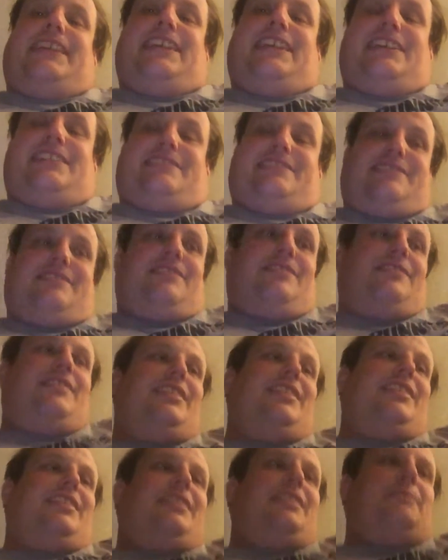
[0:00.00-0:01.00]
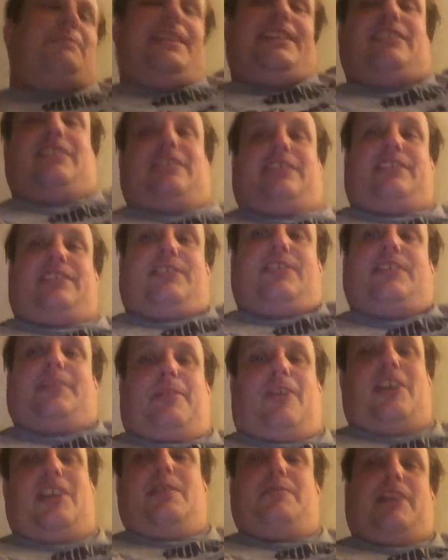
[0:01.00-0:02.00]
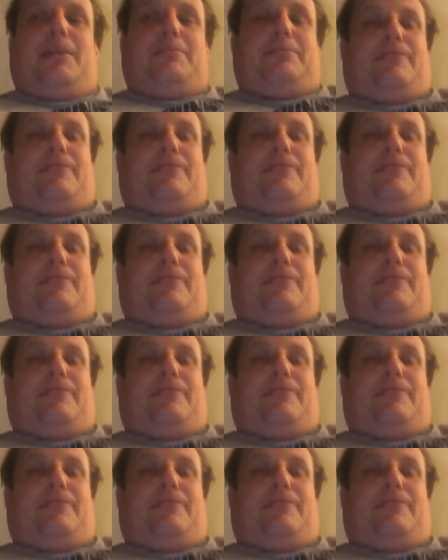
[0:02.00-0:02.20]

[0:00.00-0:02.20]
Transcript: kids to be done, because there was a party right